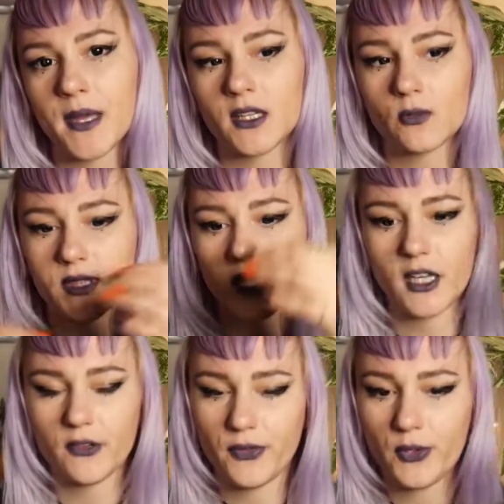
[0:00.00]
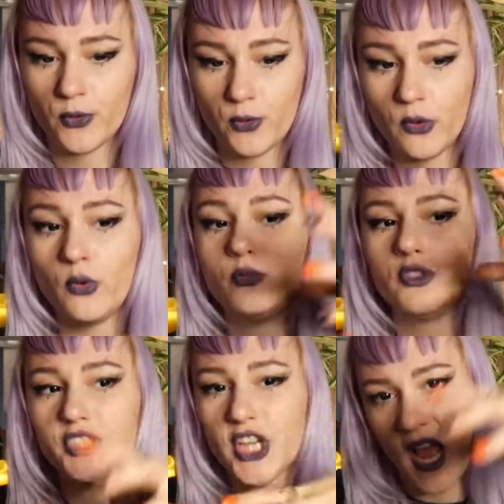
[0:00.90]
and it was like a few
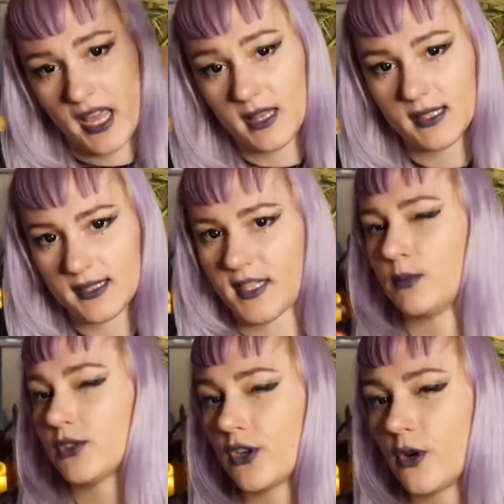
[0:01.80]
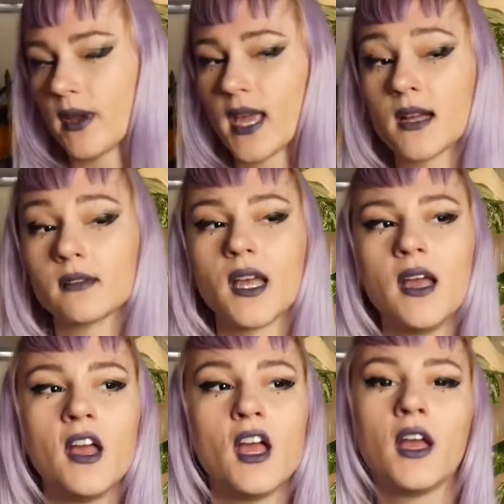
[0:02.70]
giant stems growing out.
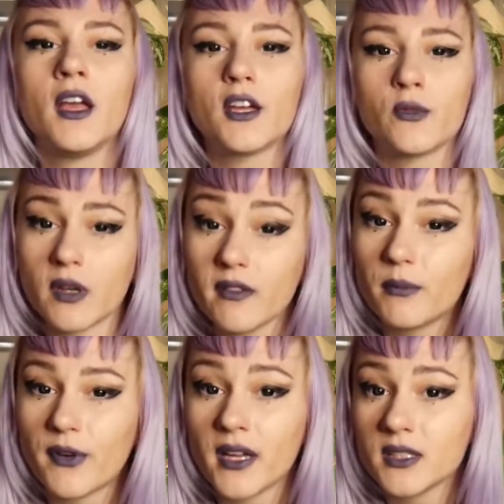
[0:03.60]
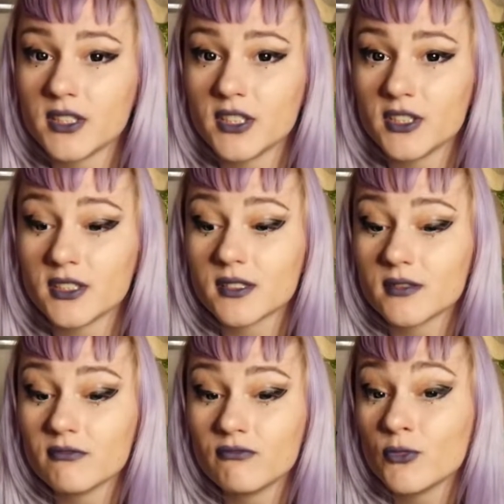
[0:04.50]
And one of the branches
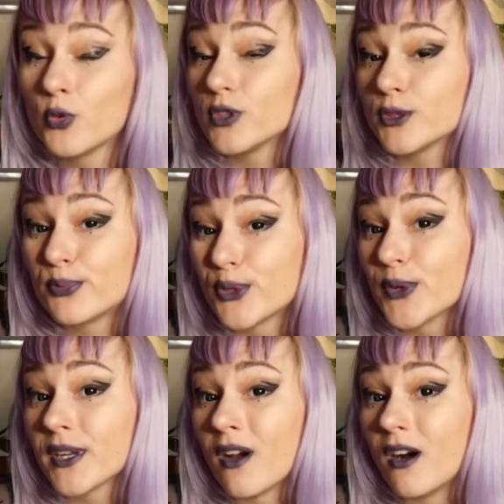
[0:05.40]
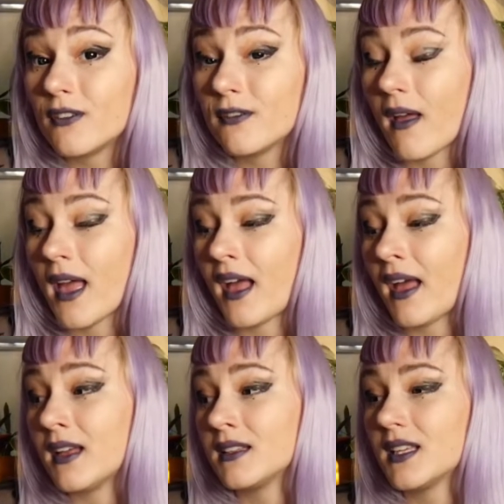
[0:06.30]
was broken off,
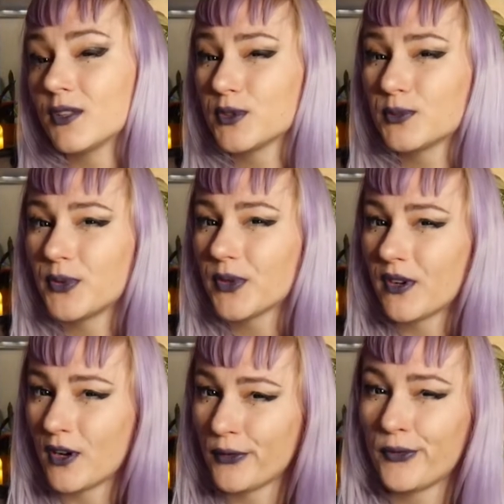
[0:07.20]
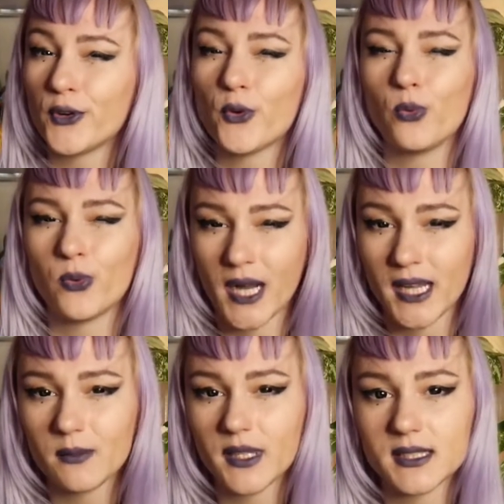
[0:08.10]
and it was broken off for a
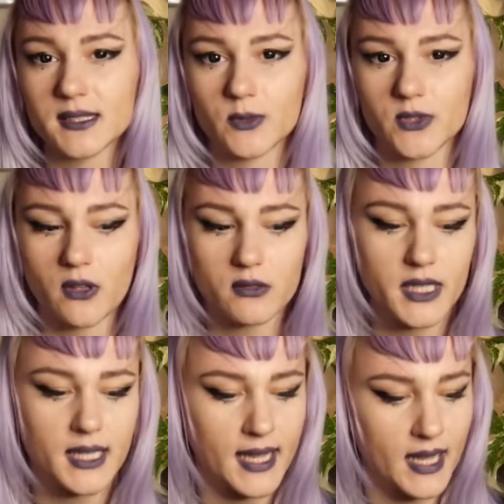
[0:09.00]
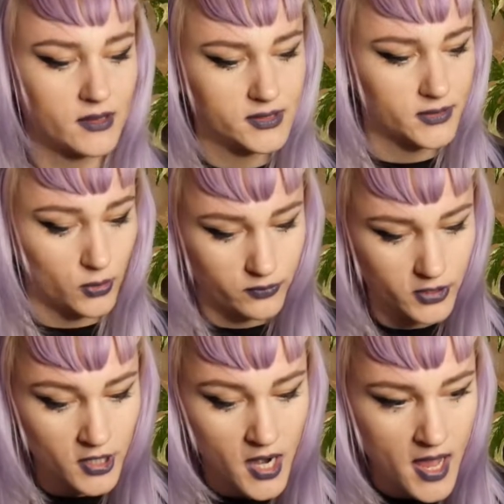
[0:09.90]
while because it was already calloused
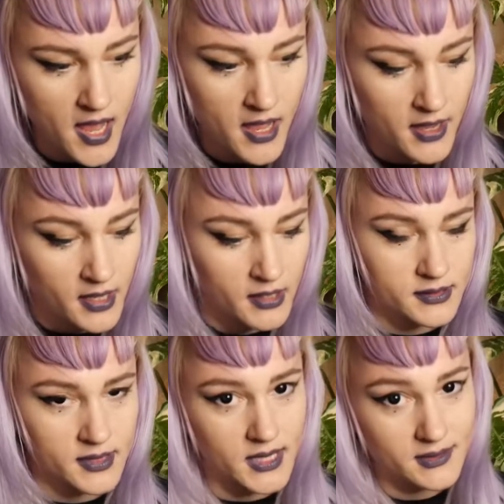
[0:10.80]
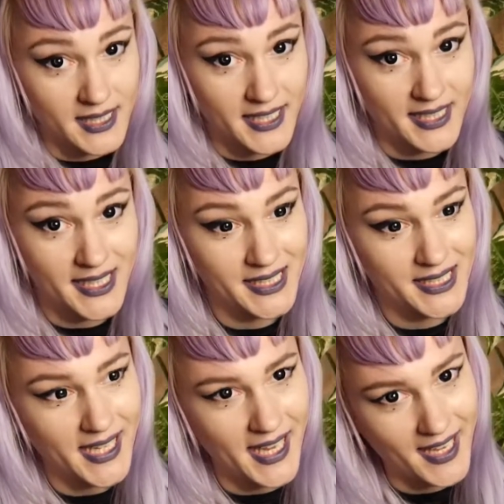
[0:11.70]
over. So I was like,
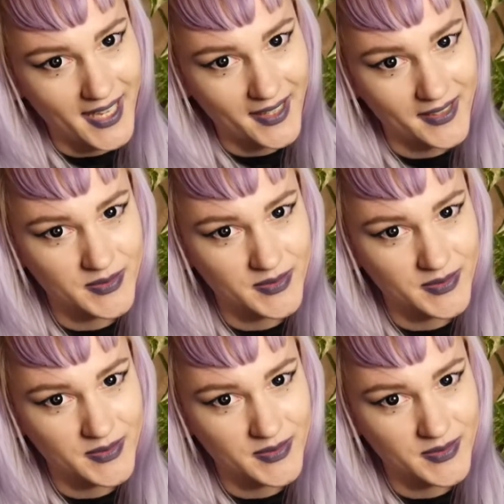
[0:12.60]
hey,